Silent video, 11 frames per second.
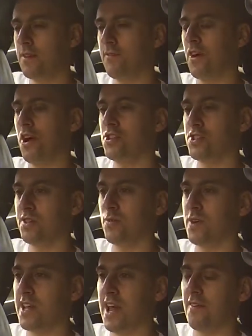version that
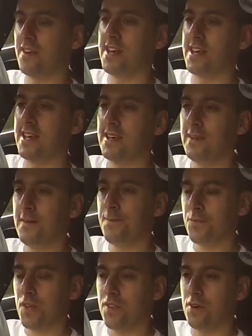we have here,
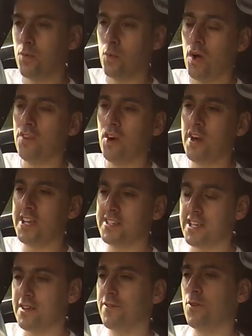the
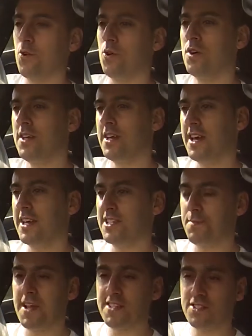190 D4, it is
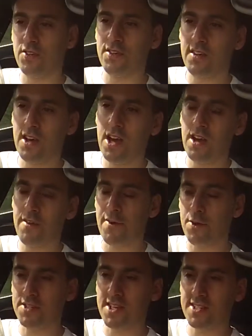based on a
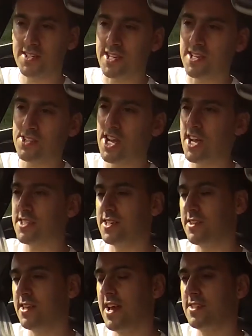Focus ST
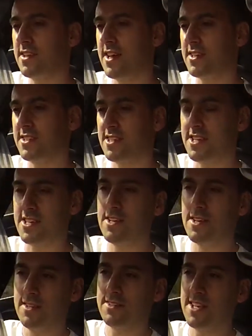chassis, the
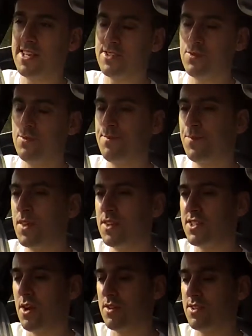ST diesel.
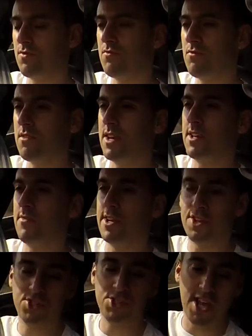So it's a really
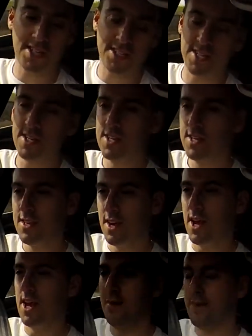good chassis.
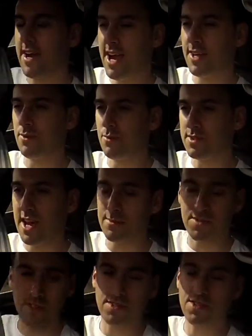Handles
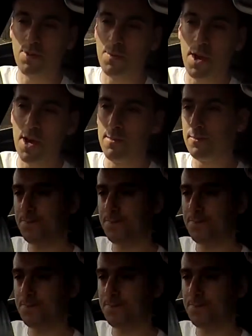absolutely superb.